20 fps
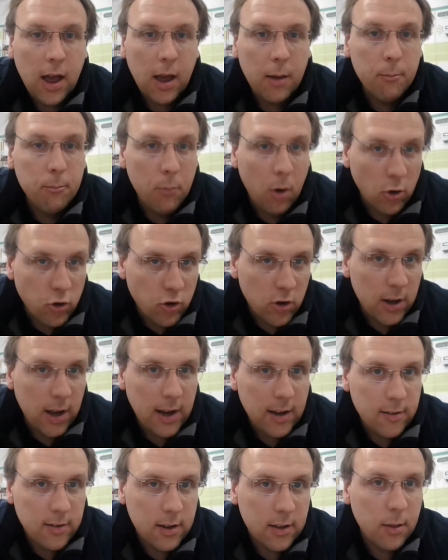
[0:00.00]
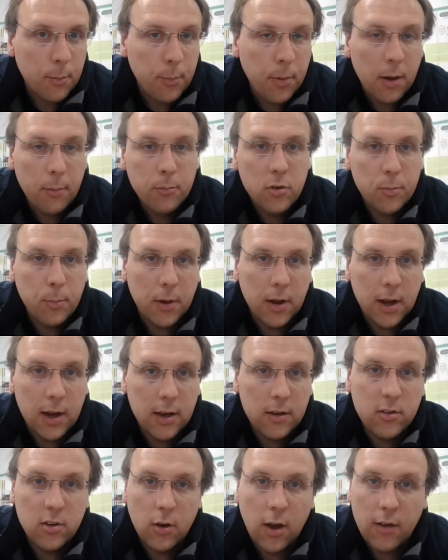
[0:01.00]
modulating the pump
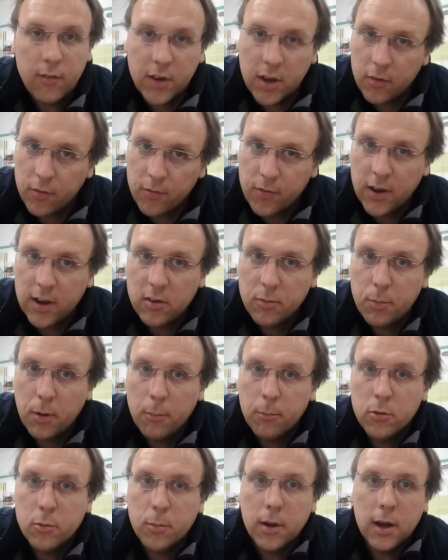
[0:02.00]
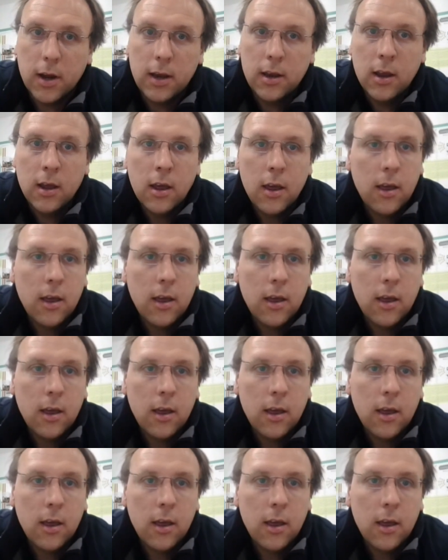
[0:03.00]
speed, so having a fixed pump speed,